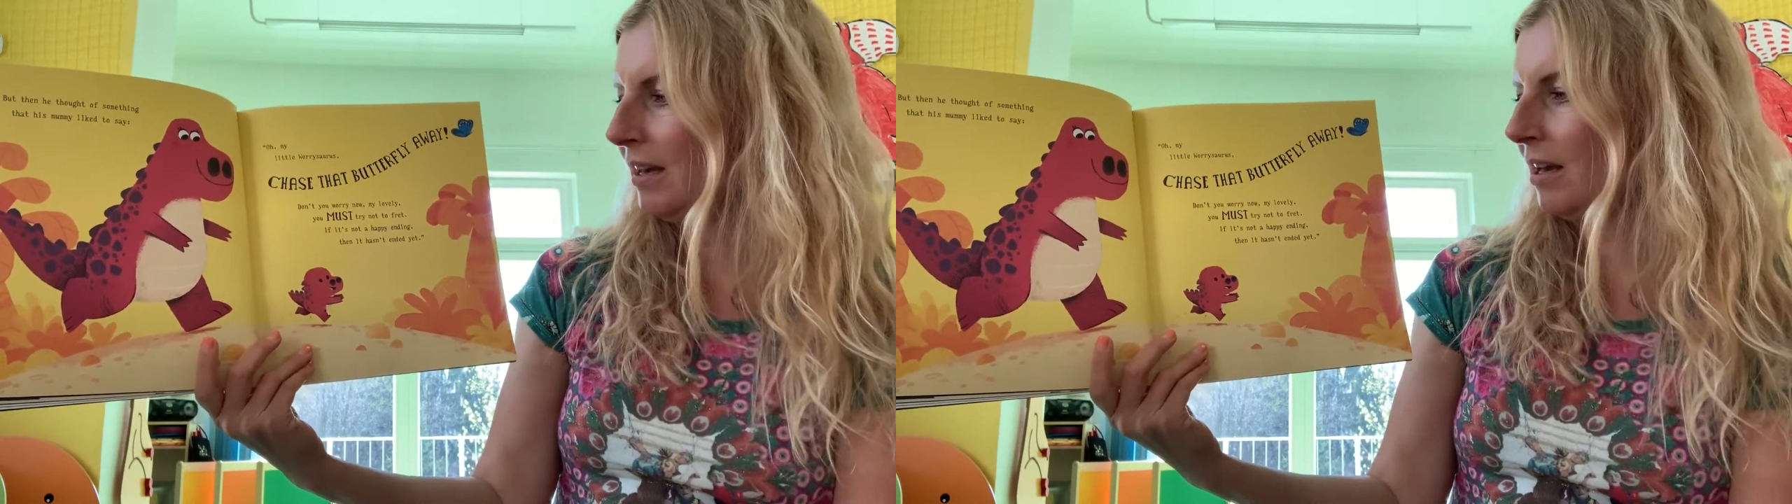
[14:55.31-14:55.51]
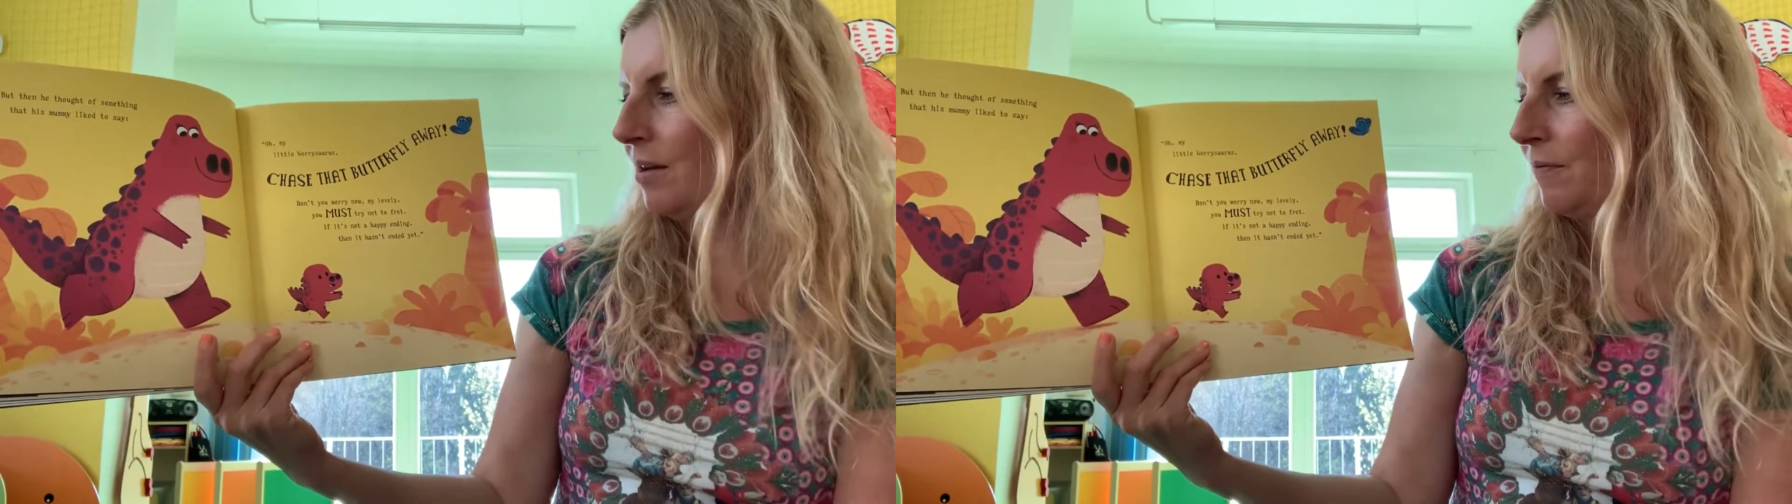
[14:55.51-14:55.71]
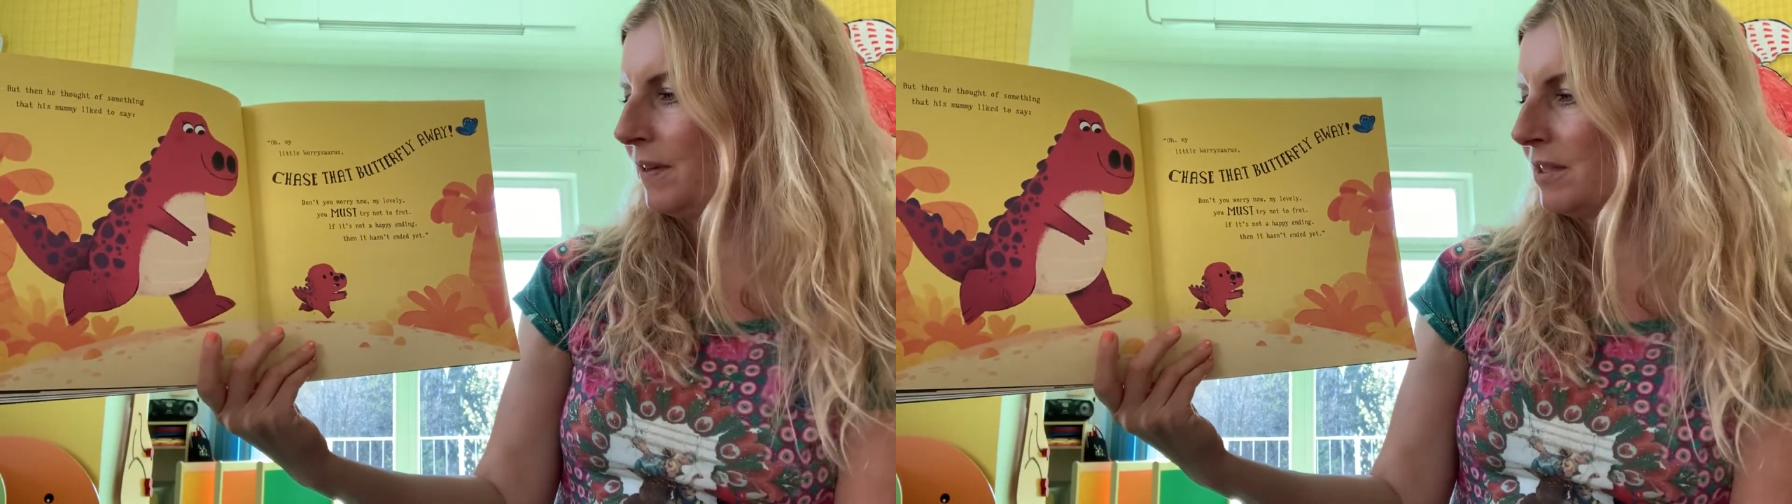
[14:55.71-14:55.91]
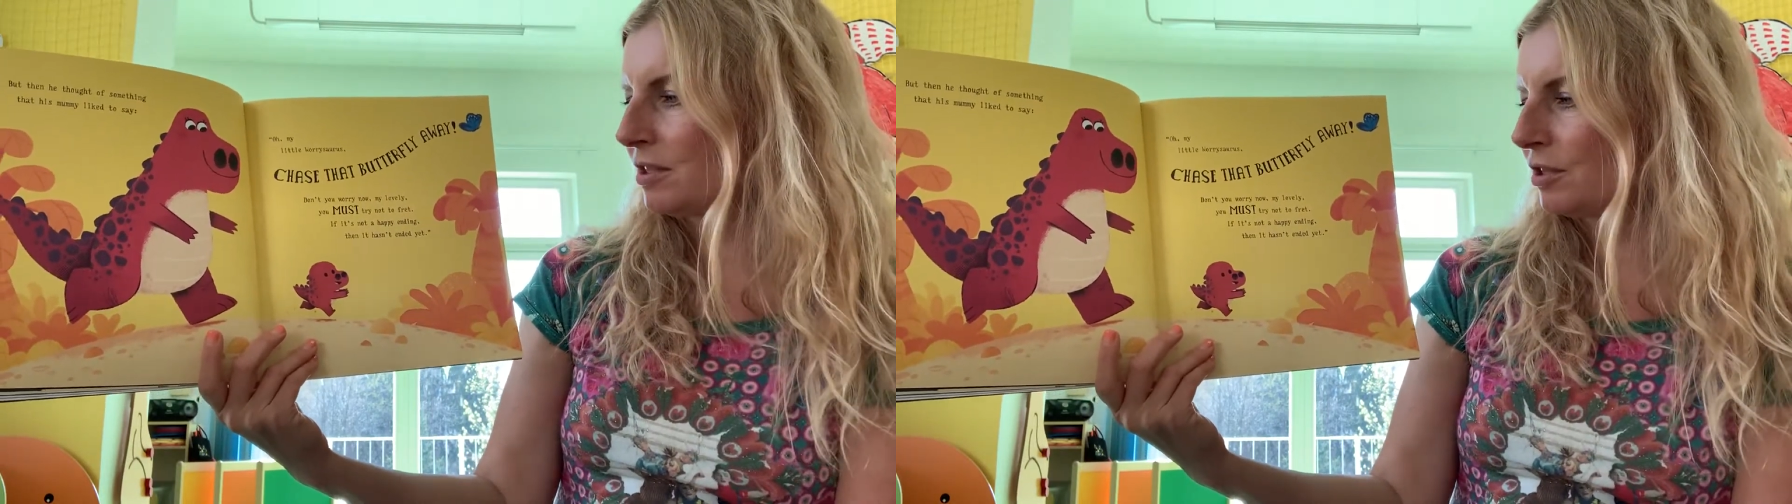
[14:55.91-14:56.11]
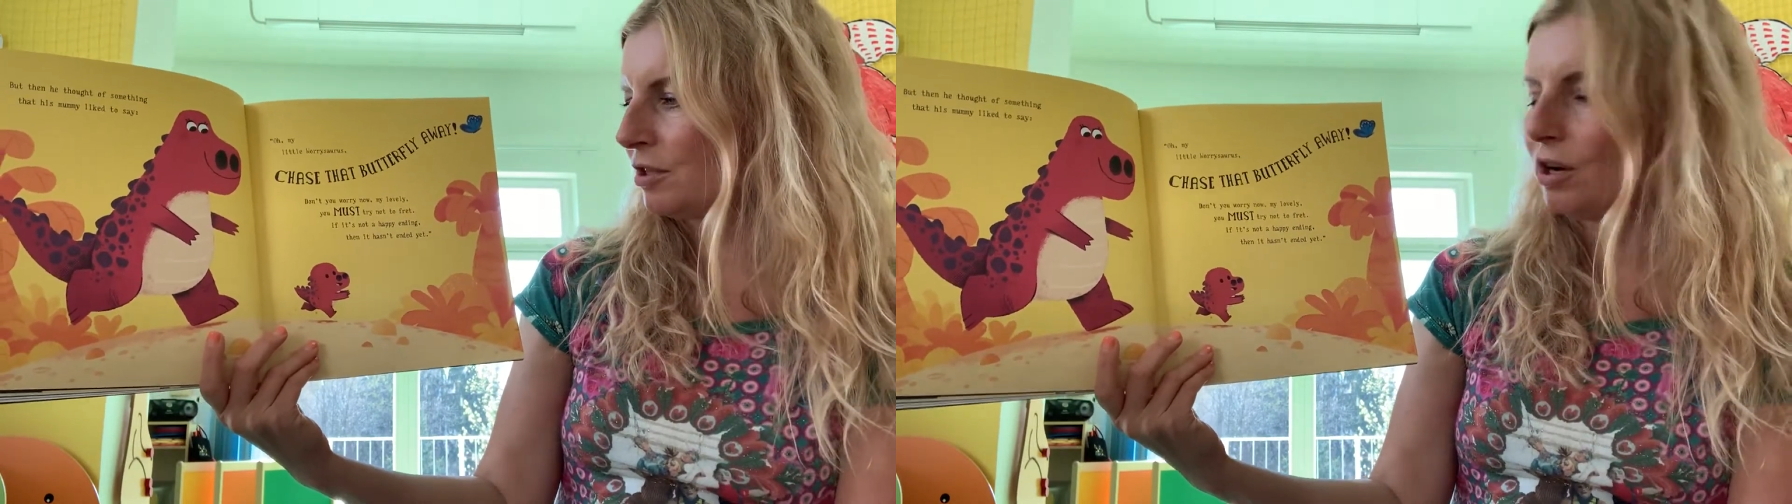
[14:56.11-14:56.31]
If
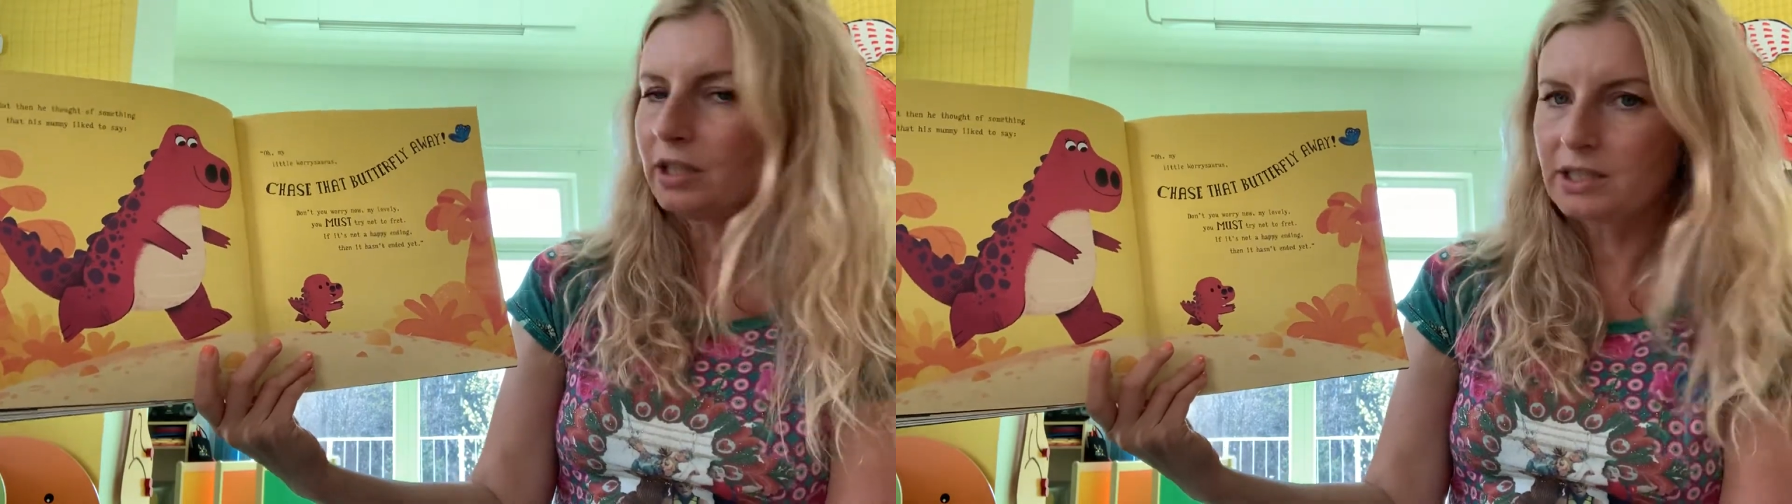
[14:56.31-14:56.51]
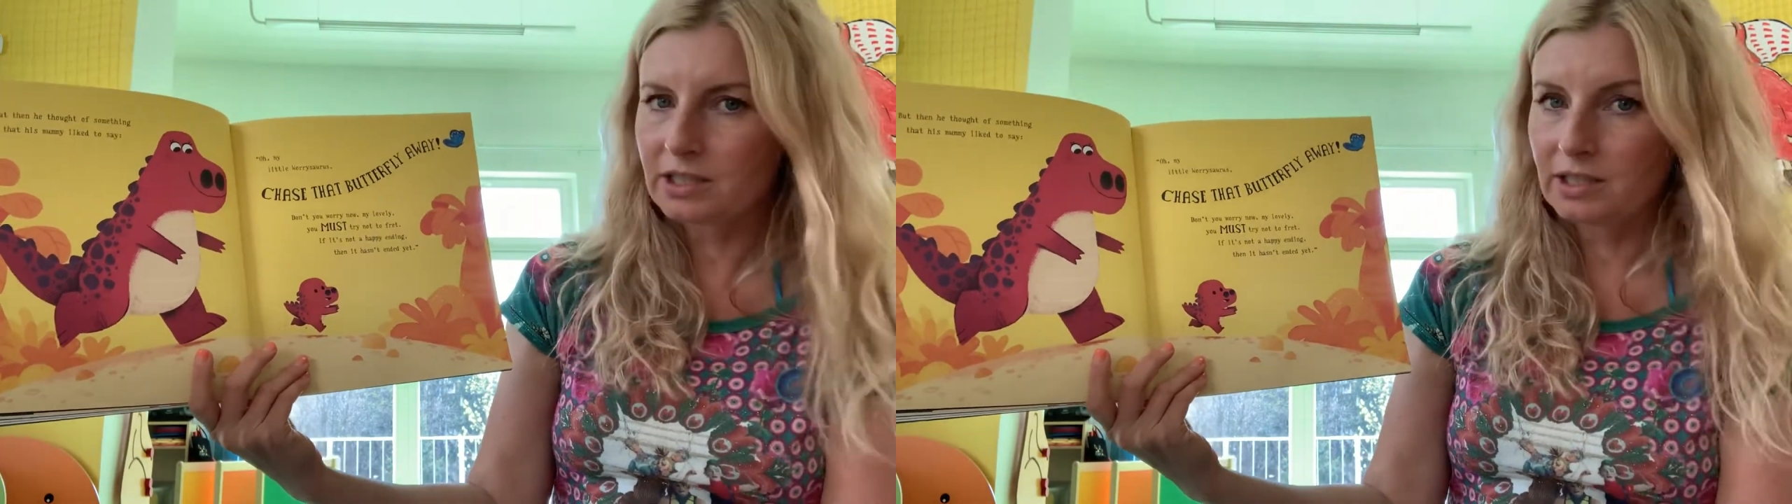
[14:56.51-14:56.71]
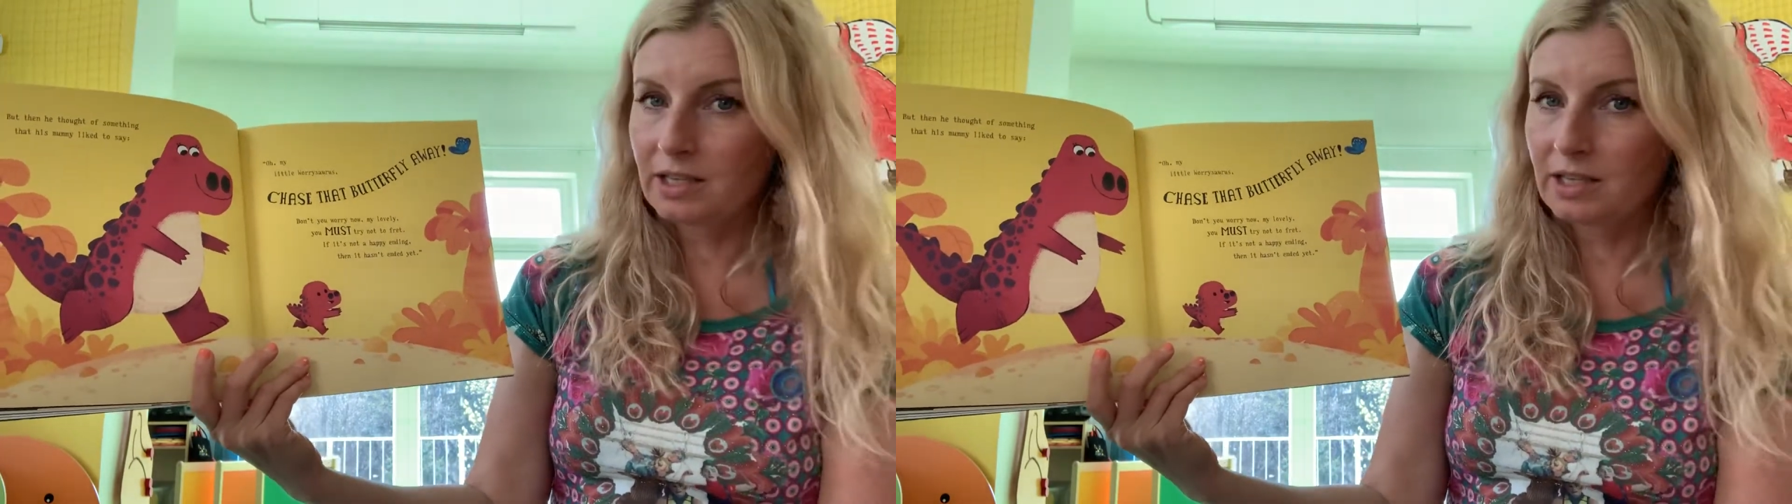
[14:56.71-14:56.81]
it's not